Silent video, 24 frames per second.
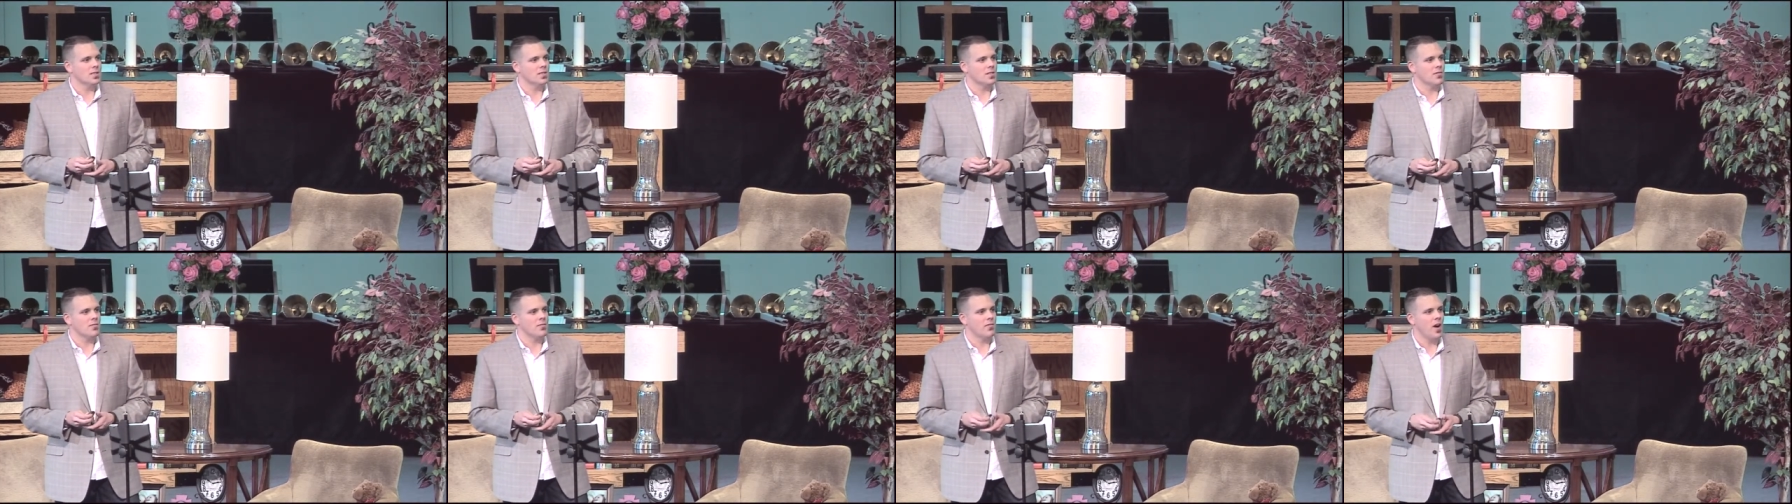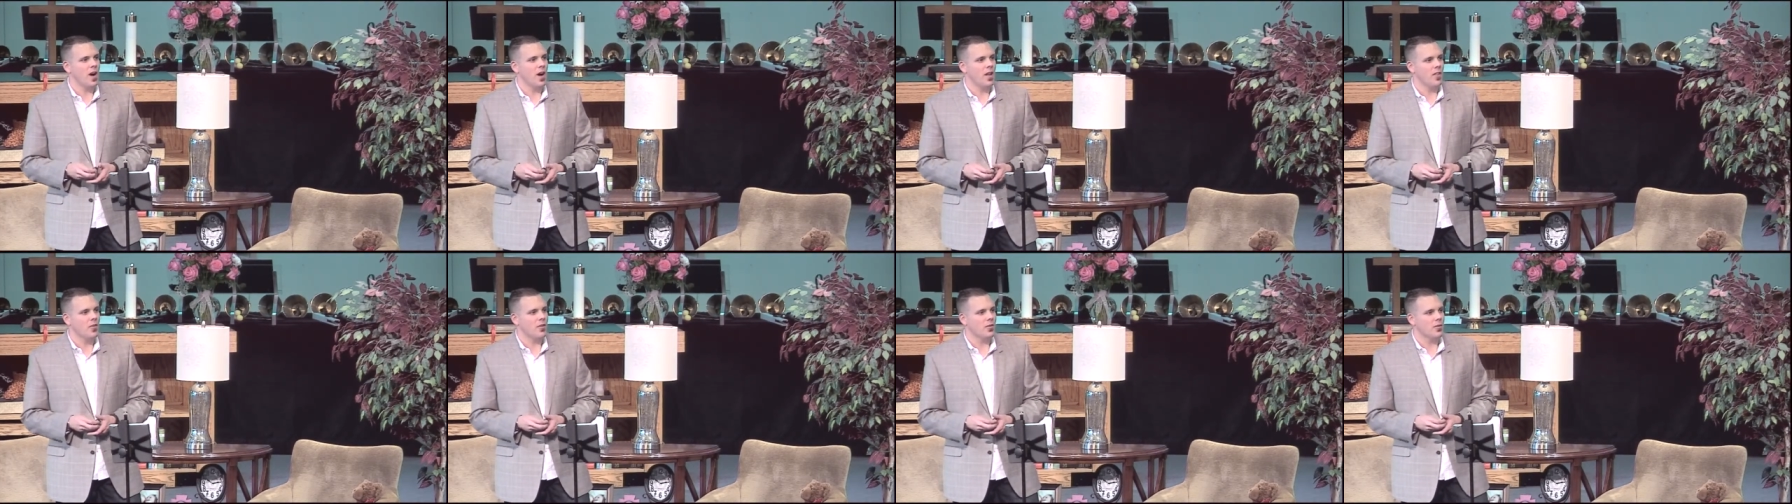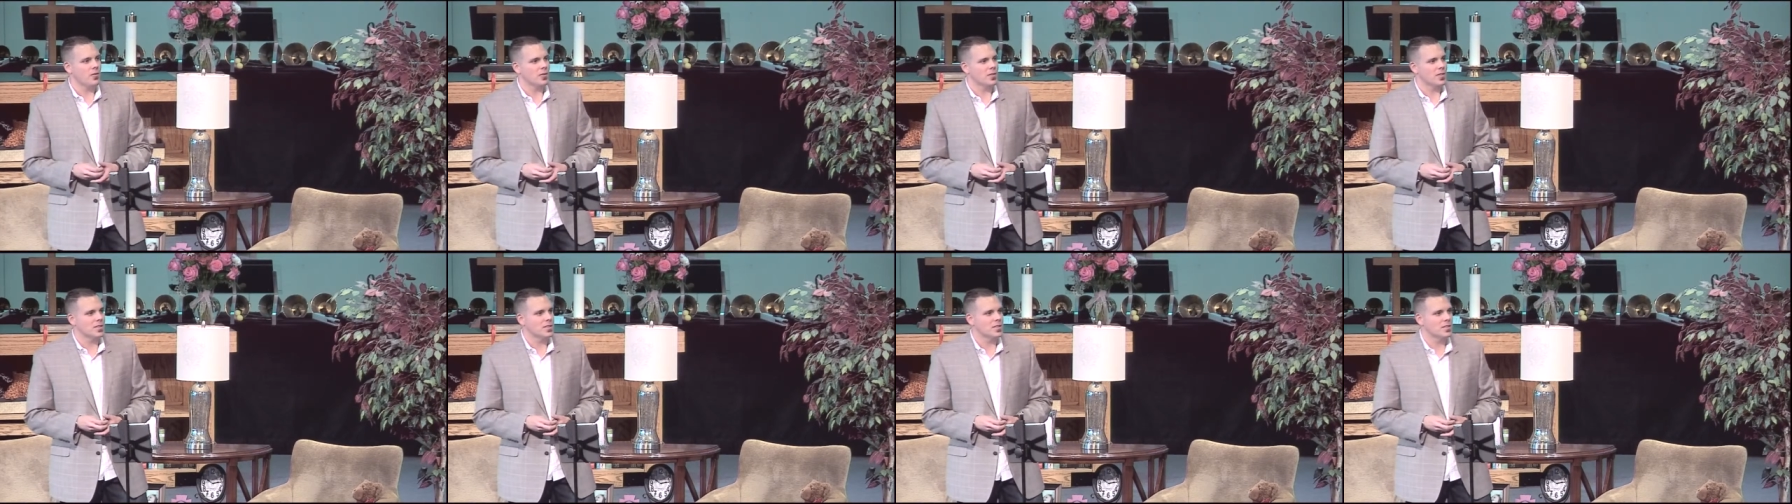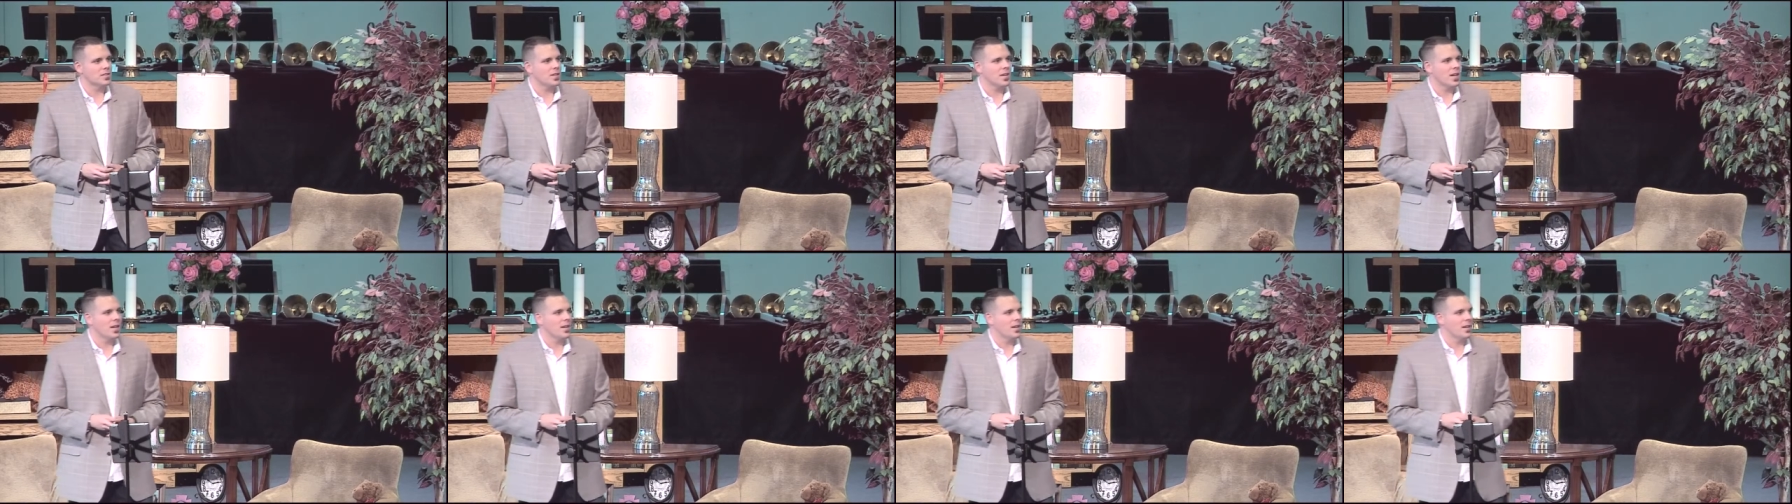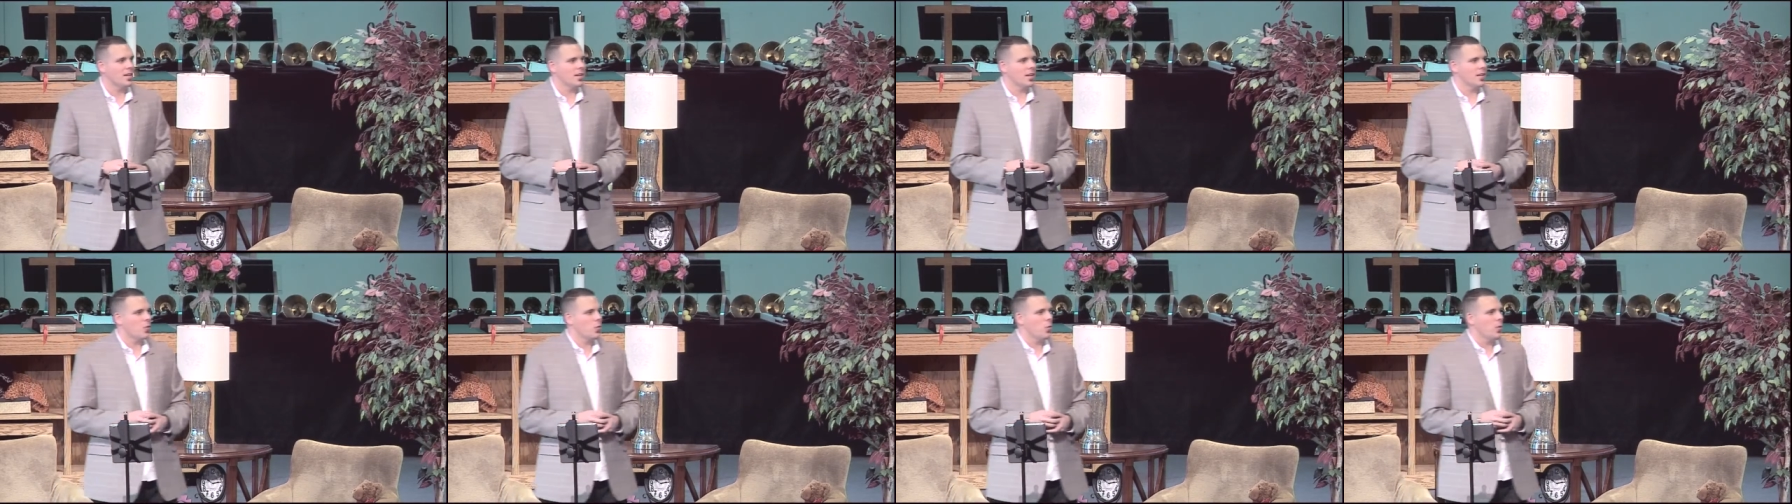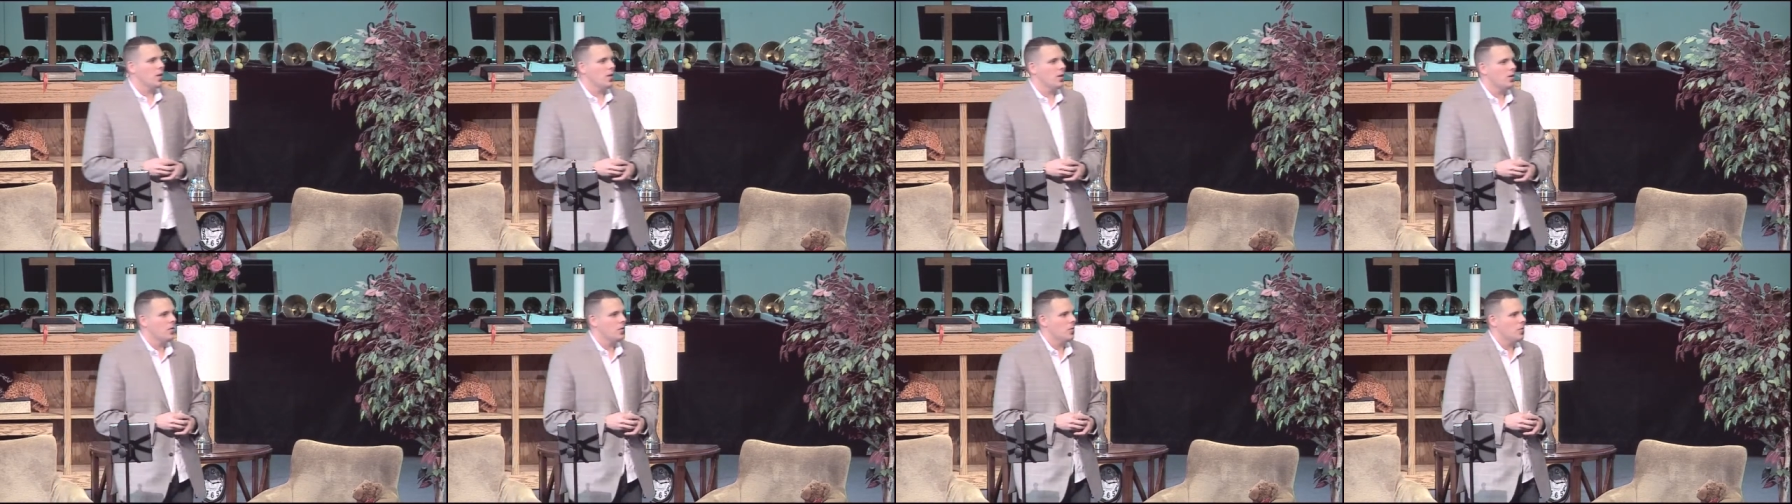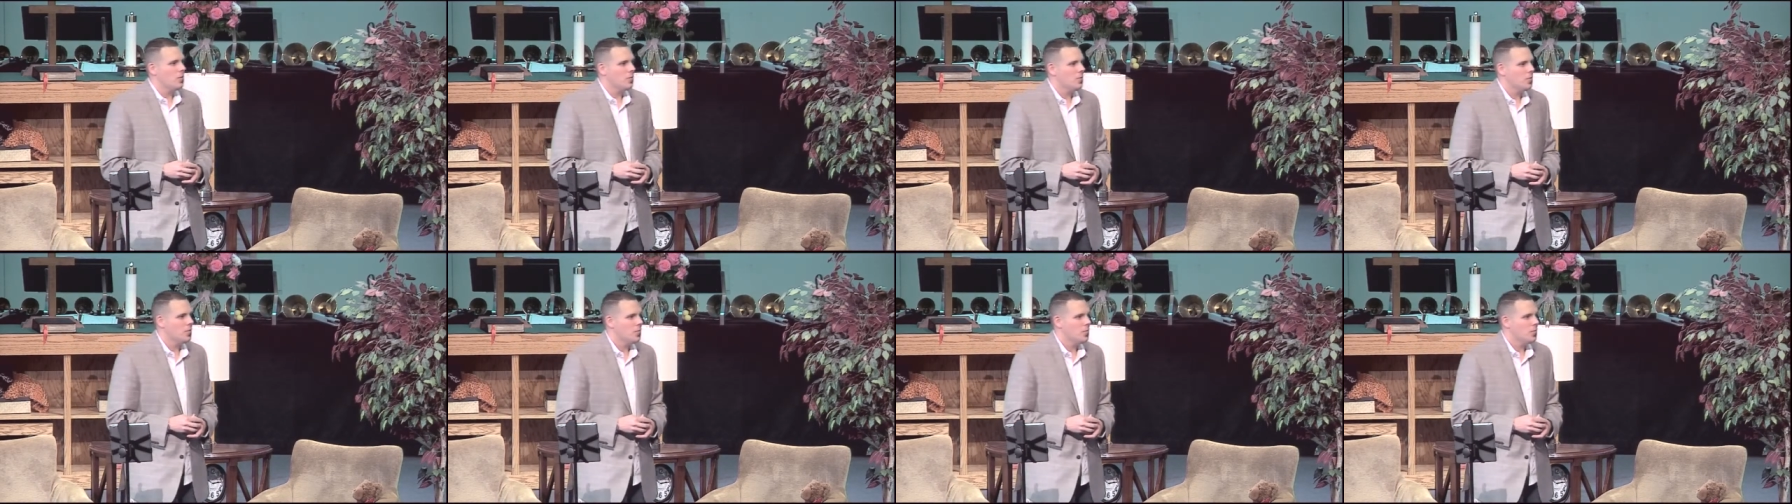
the father is standing at the window